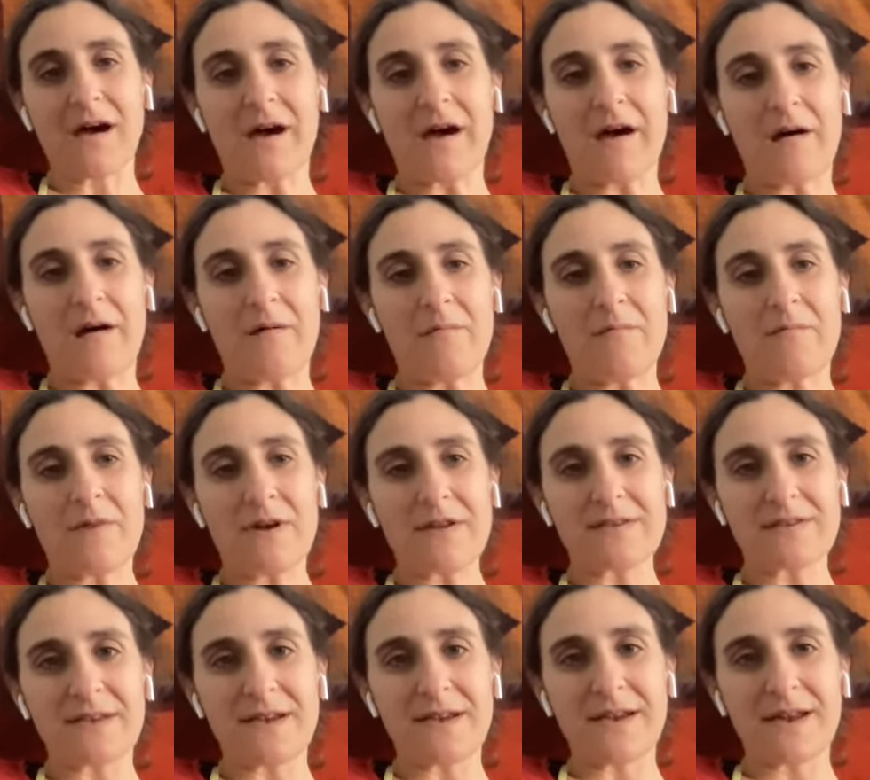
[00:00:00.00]

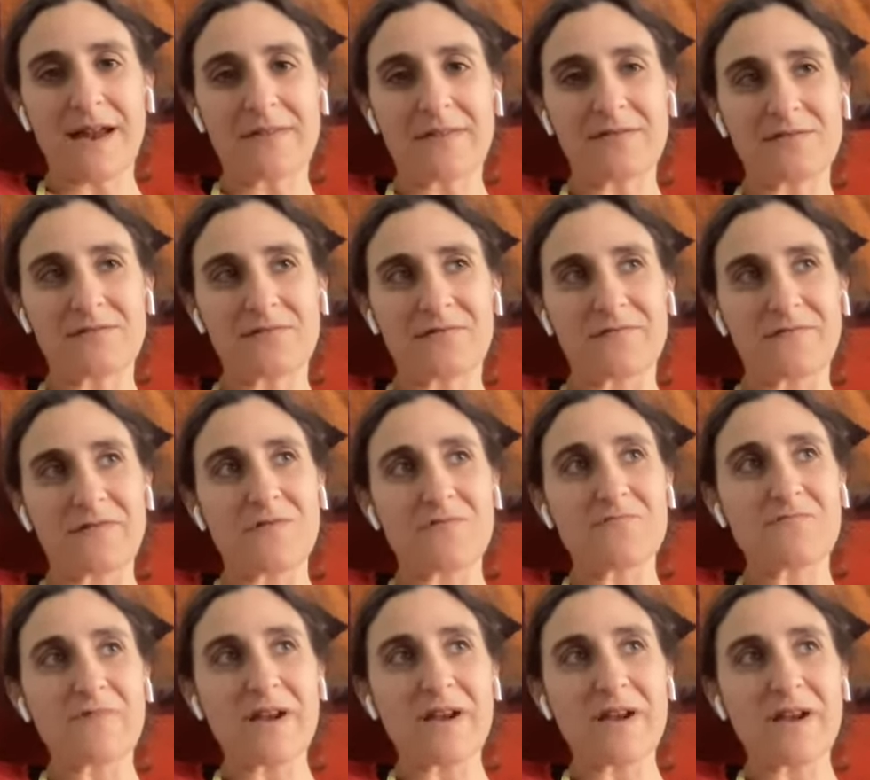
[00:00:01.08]
resonate, and the sort of
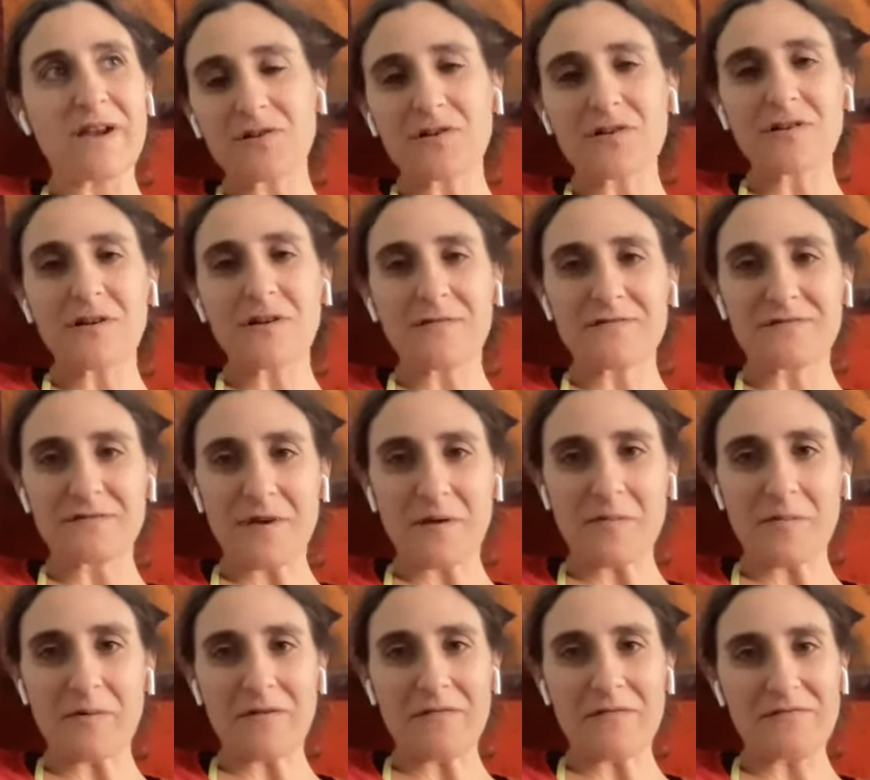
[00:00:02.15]
erasure of
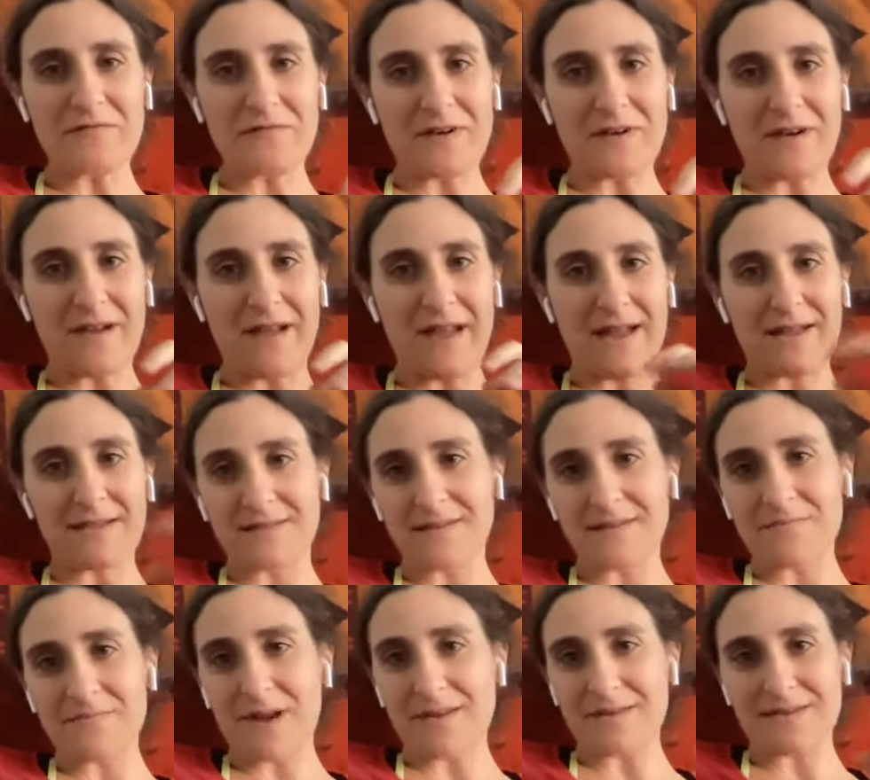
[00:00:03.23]
some of the
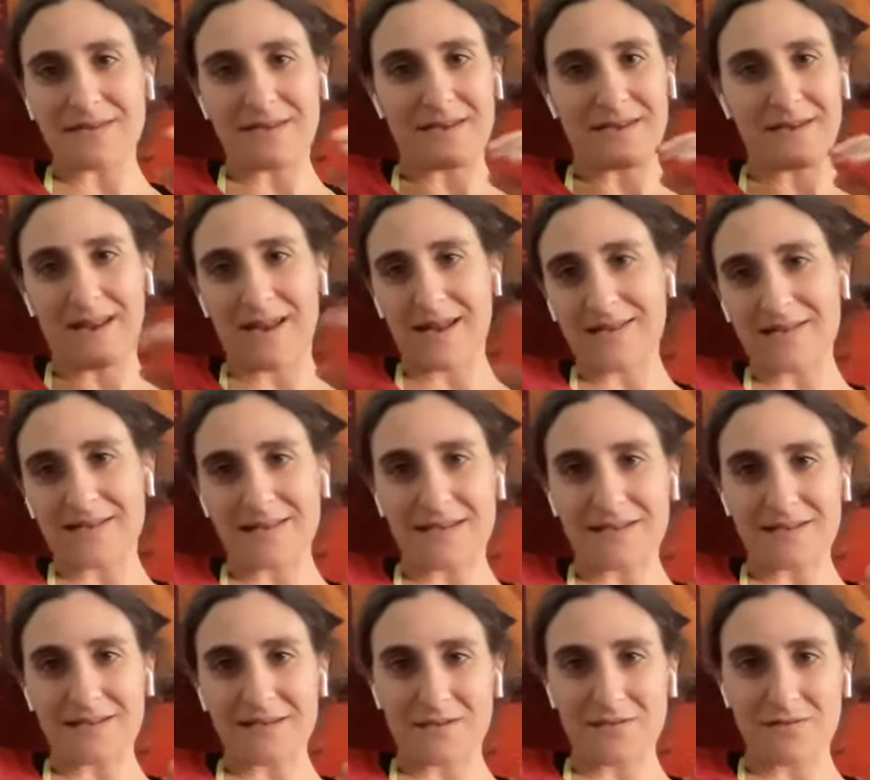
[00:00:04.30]
anti-Mexican,
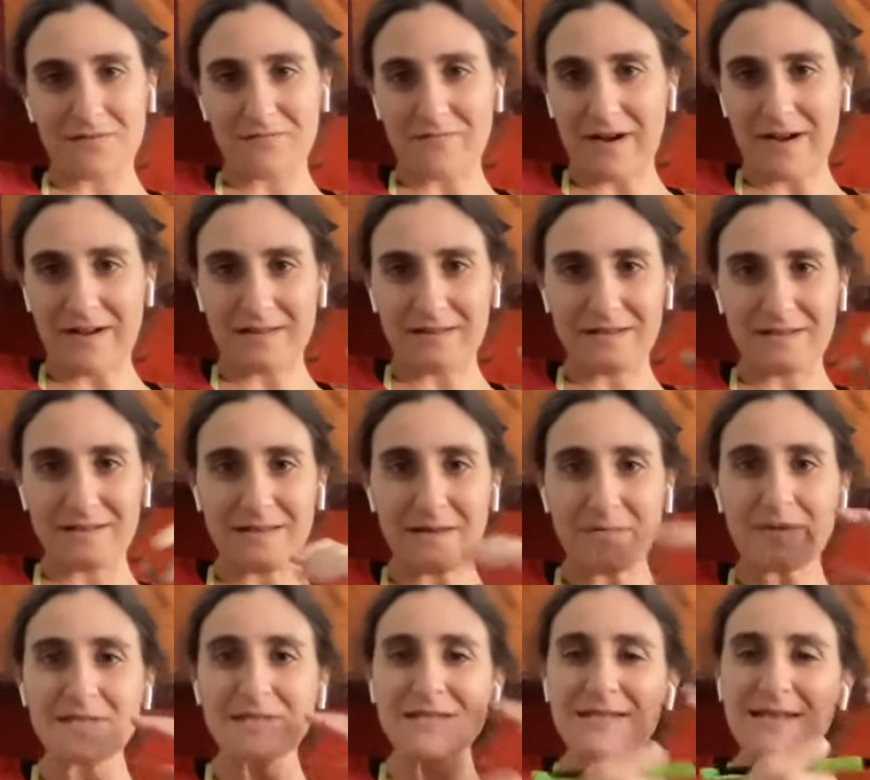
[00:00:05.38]
anti-Latino violence. I
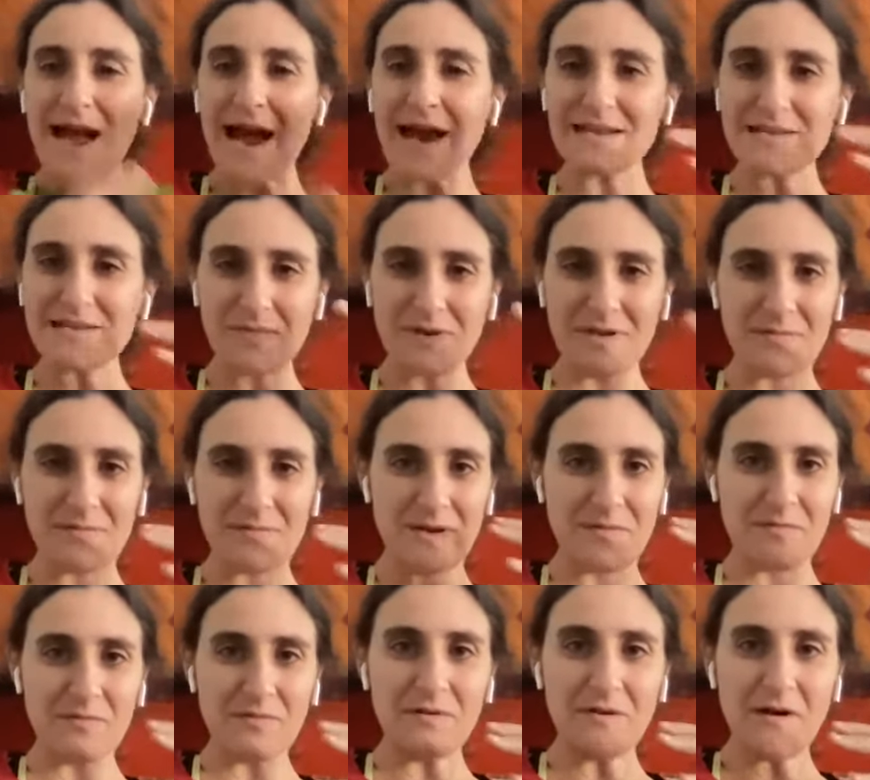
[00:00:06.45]
mean, not as many
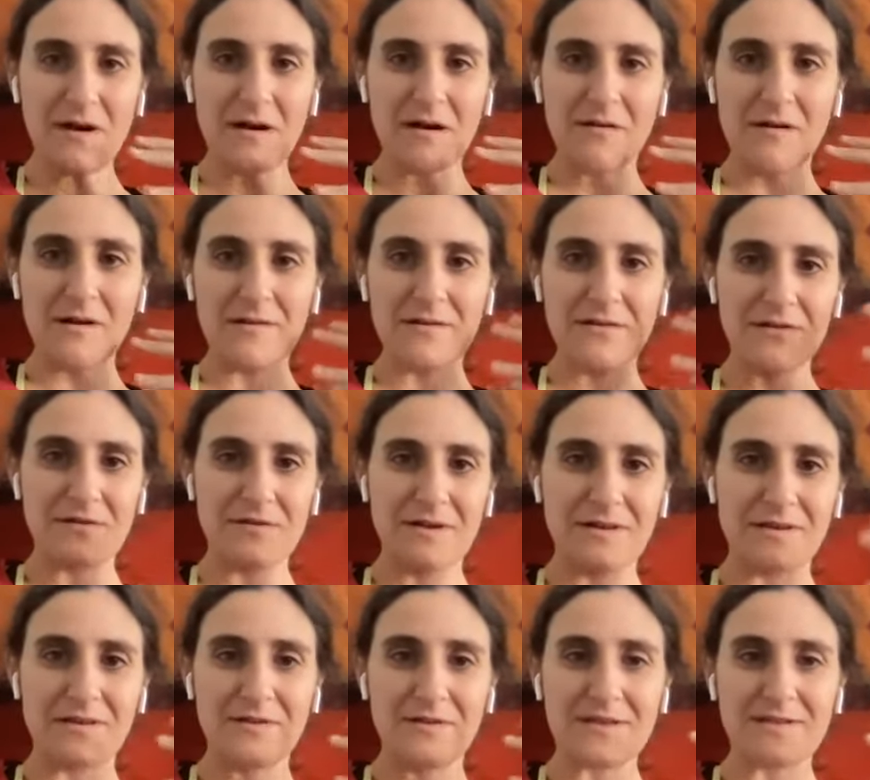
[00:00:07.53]
people are in the
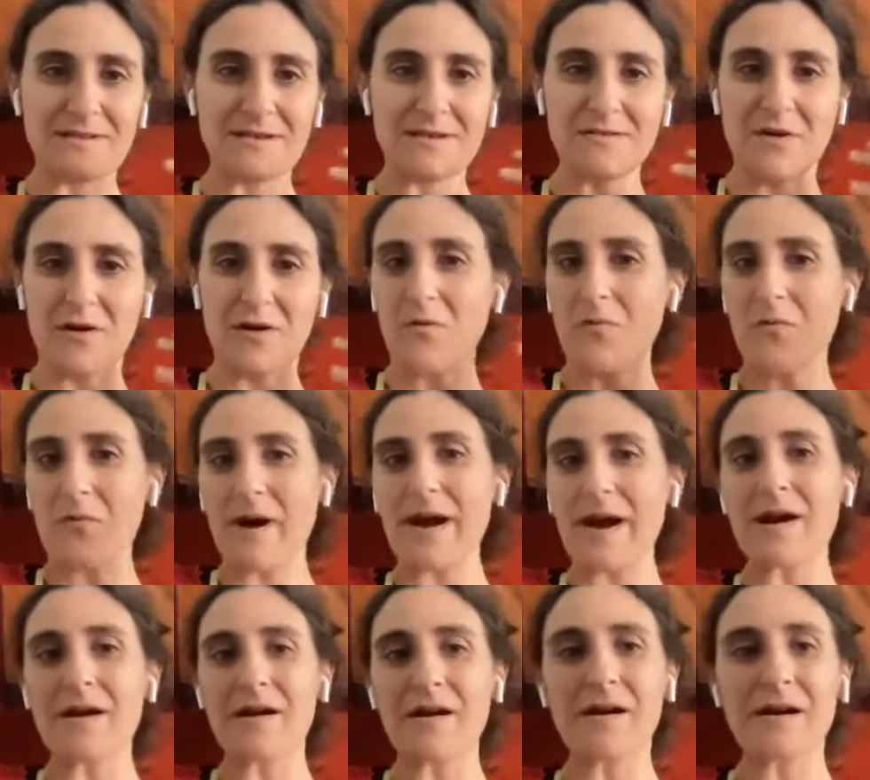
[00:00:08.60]
United States are
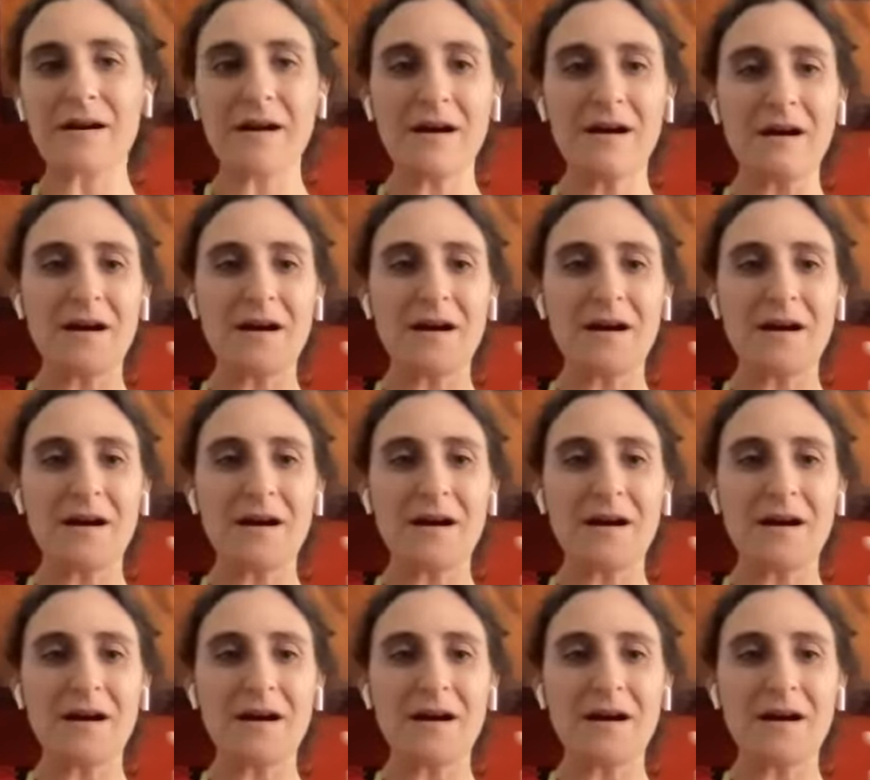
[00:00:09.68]
aware